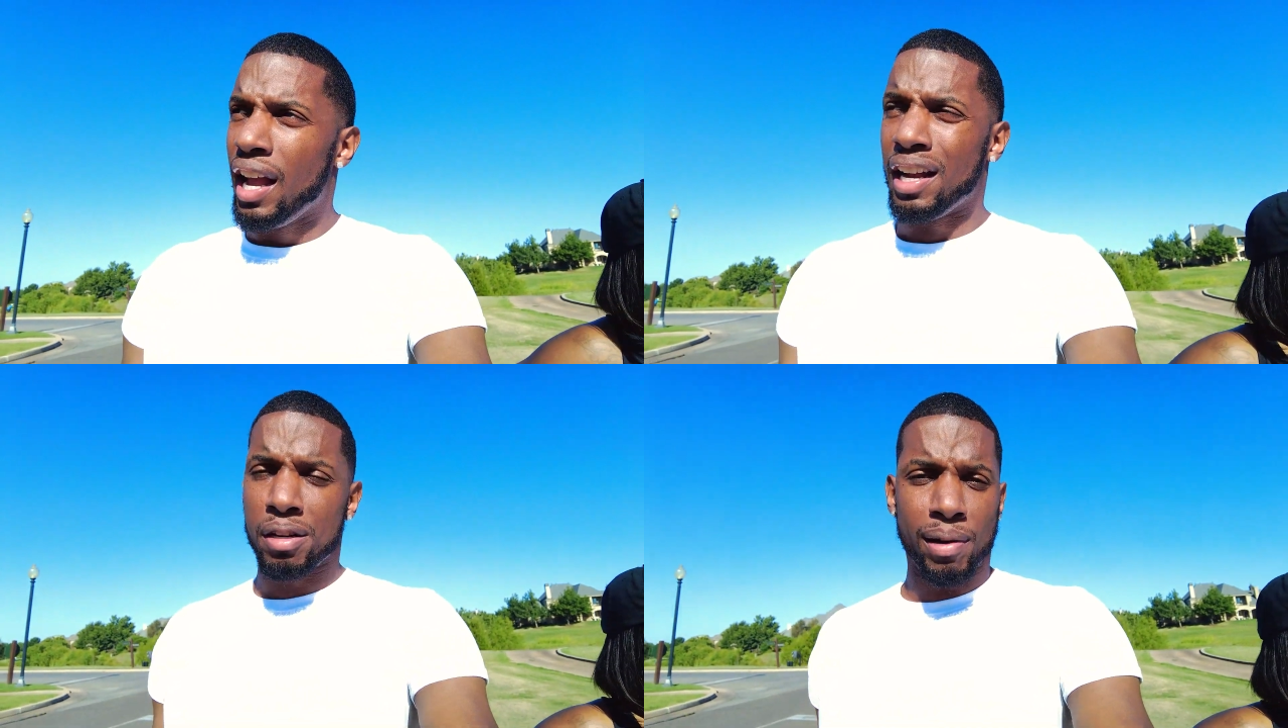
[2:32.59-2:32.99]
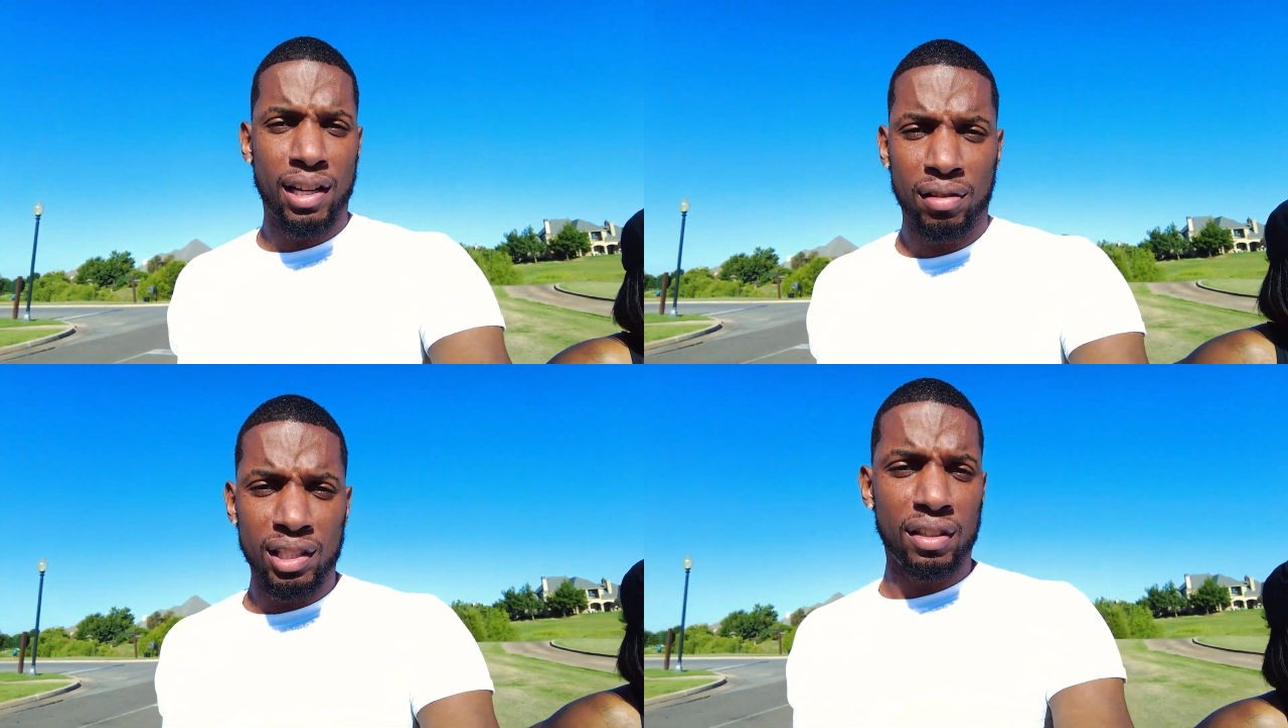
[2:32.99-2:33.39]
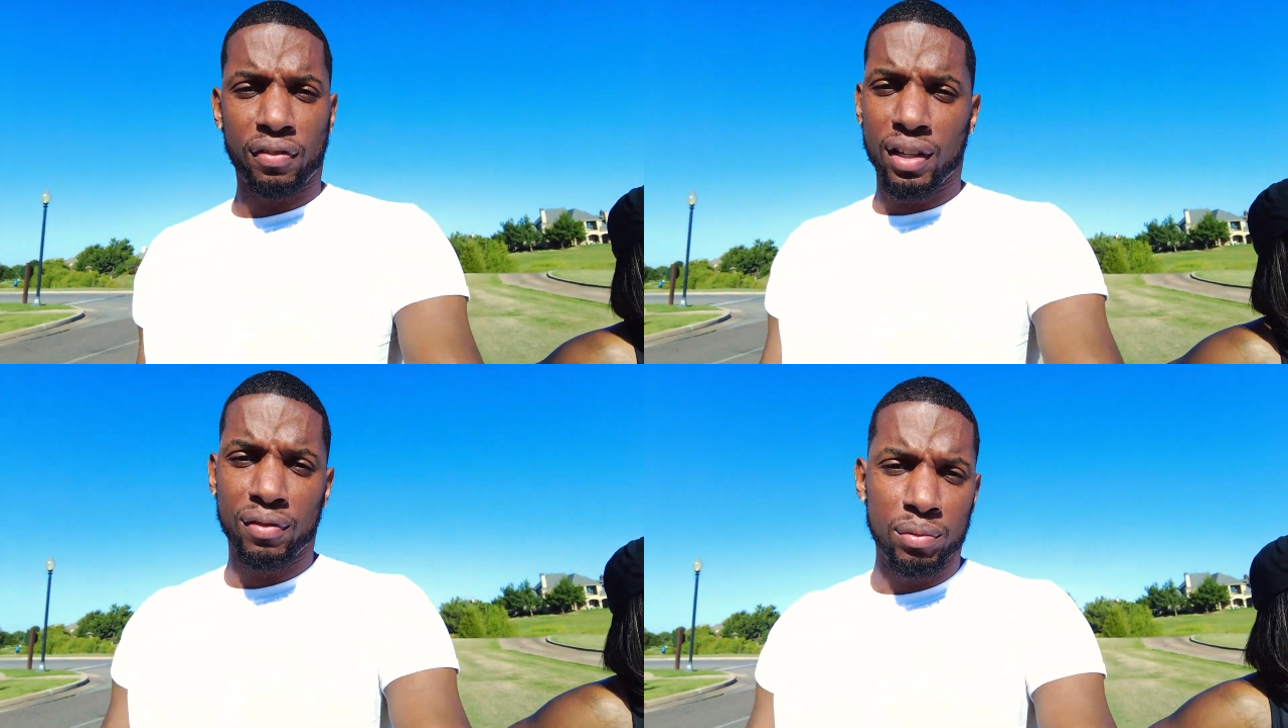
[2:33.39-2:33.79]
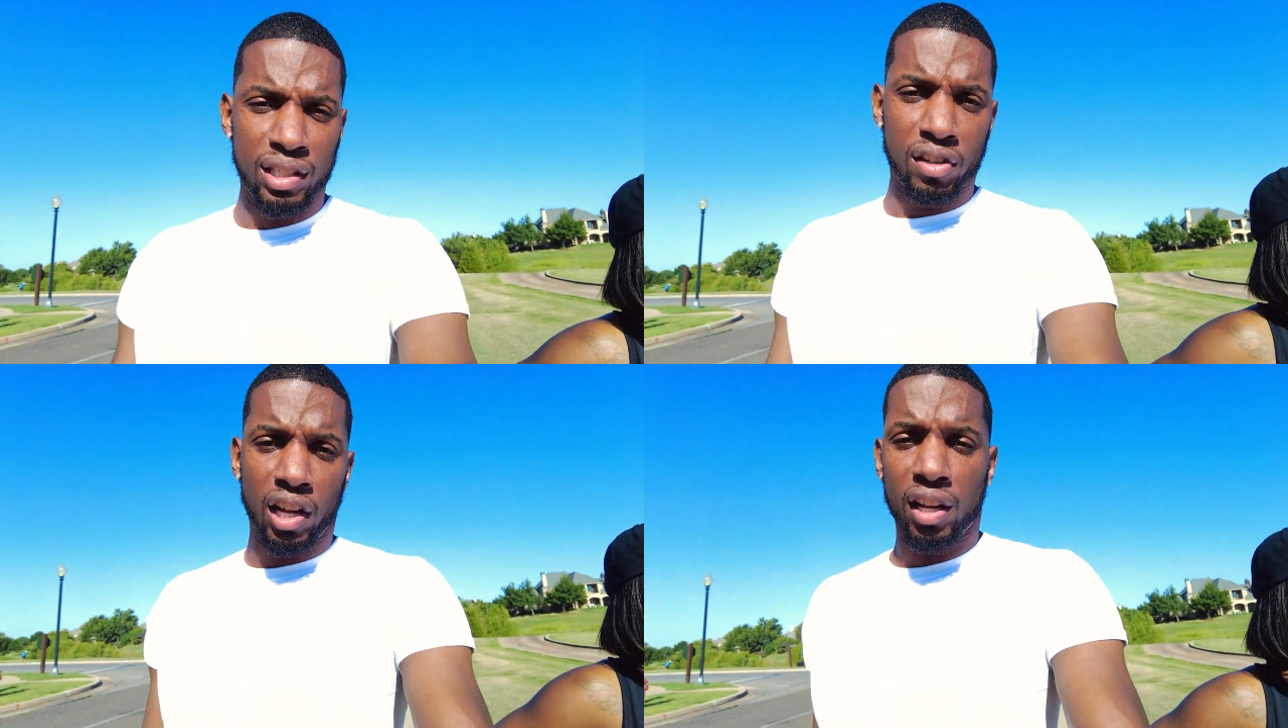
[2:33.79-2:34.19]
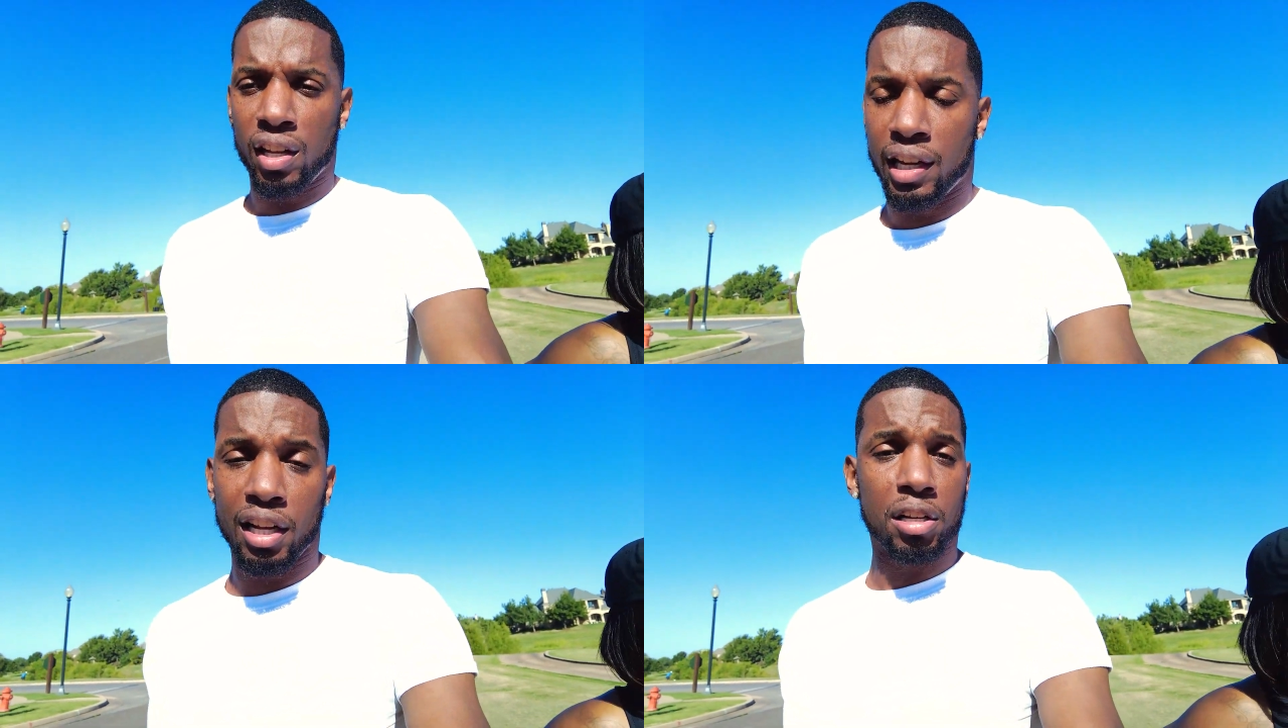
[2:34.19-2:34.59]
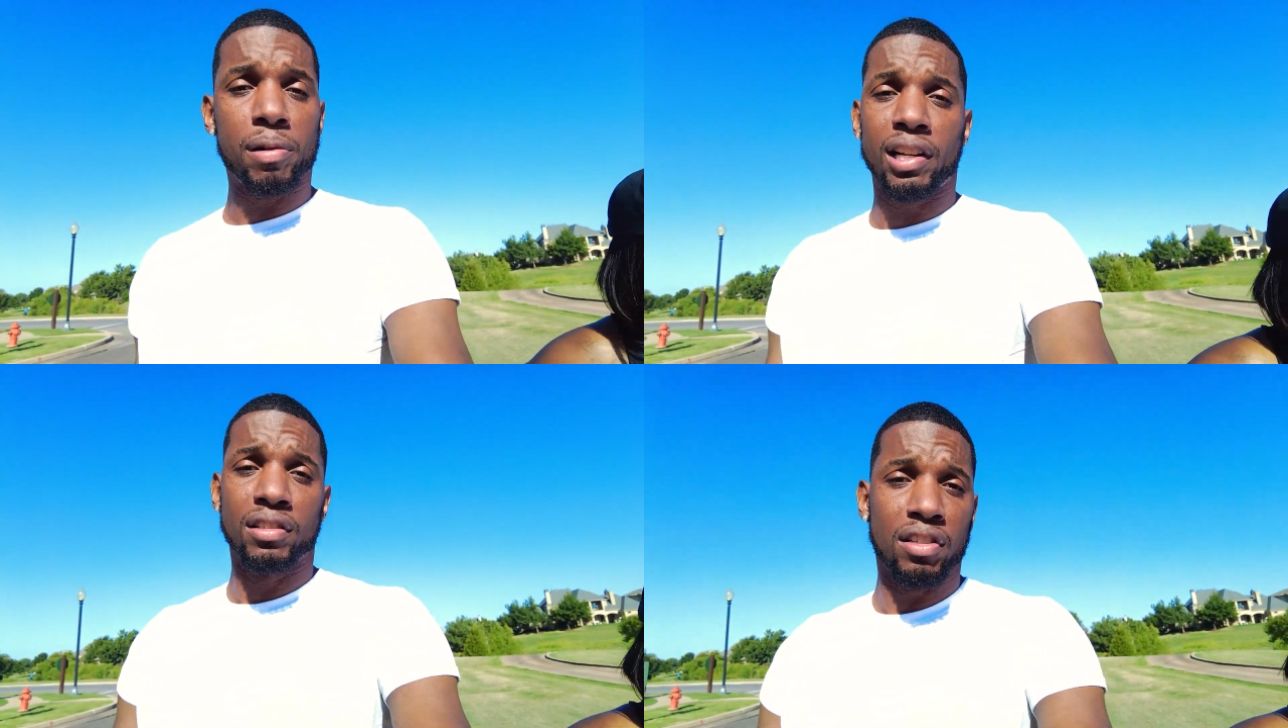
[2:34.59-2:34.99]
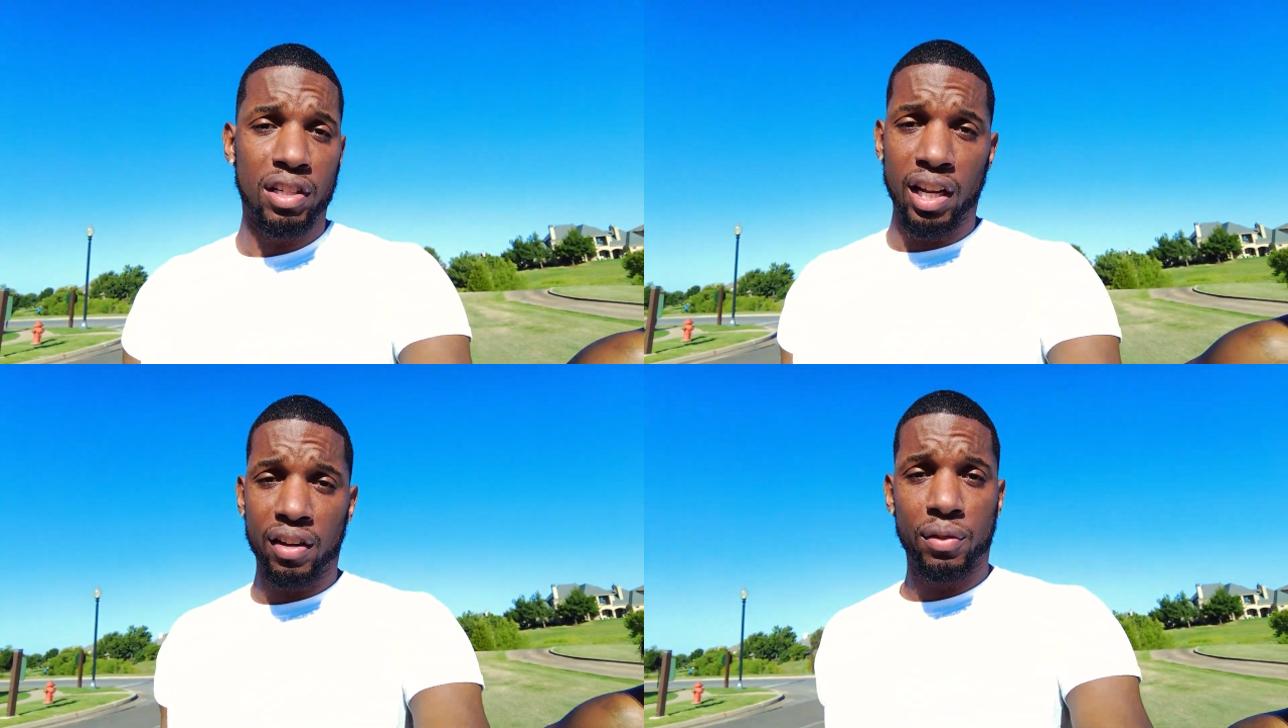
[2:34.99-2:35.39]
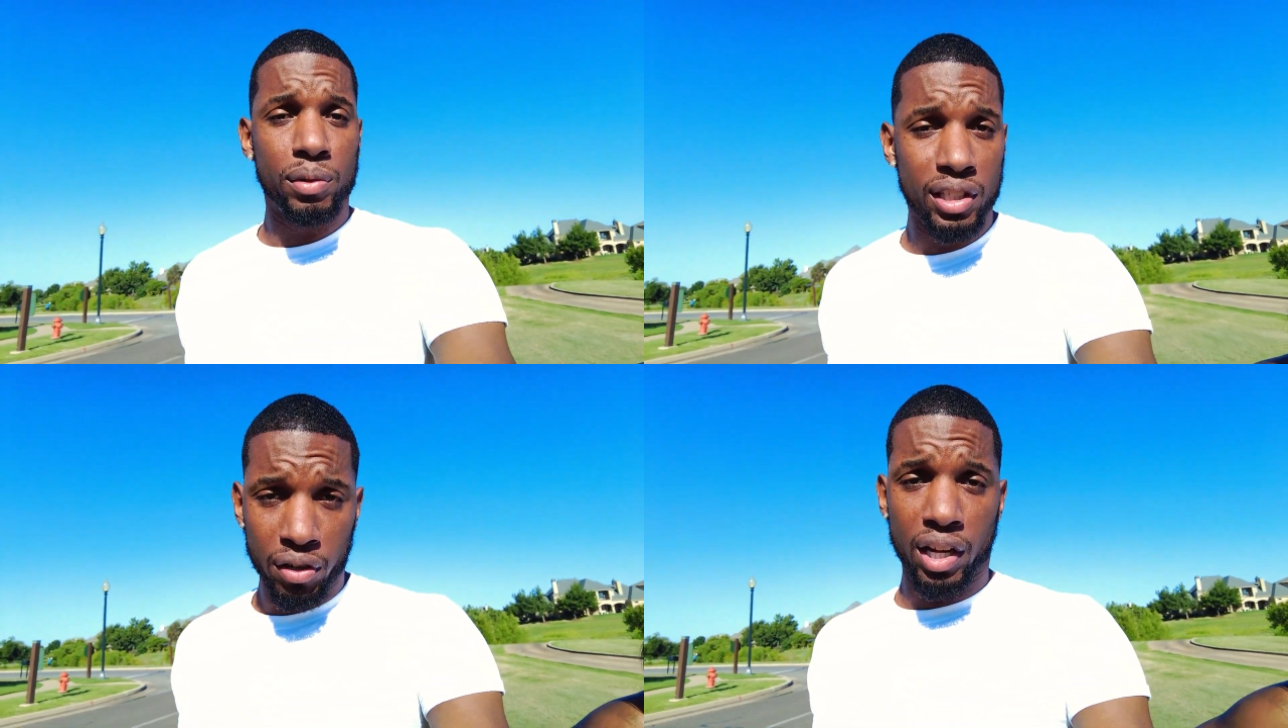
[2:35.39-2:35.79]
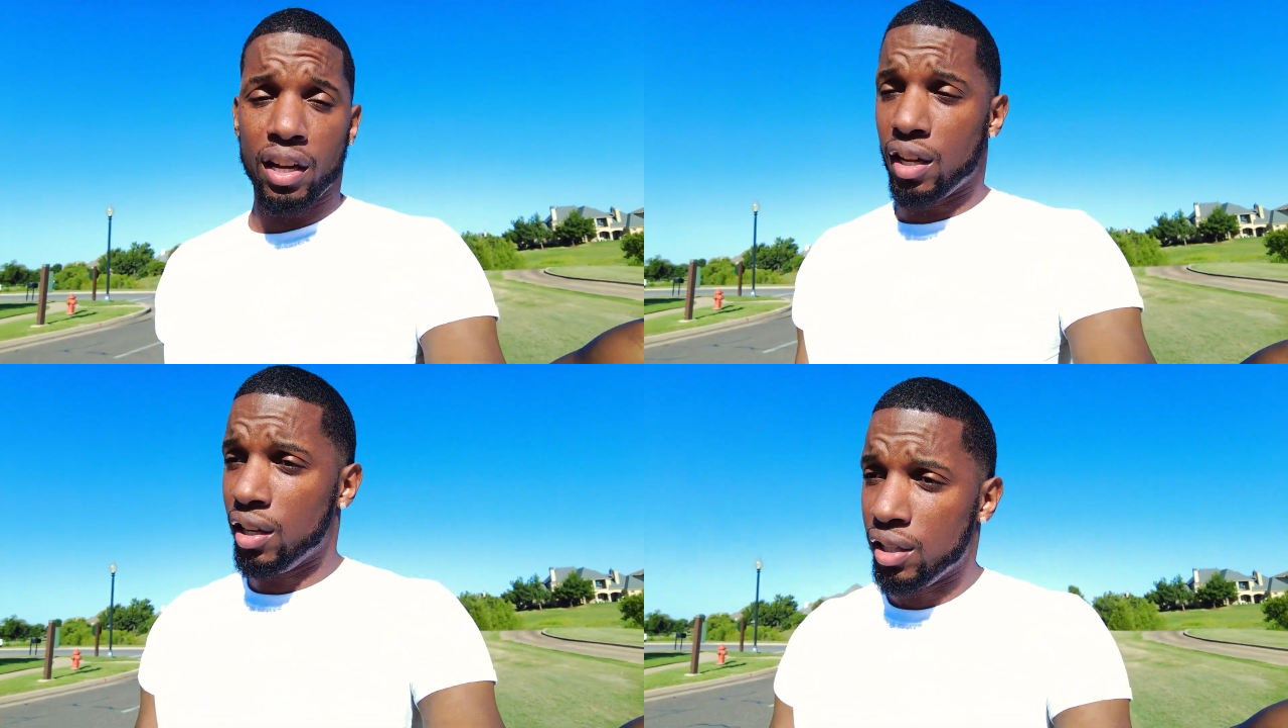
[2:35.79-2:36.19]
Everybody don't live forever. We know that, and everybody don't go to heaven. We know that.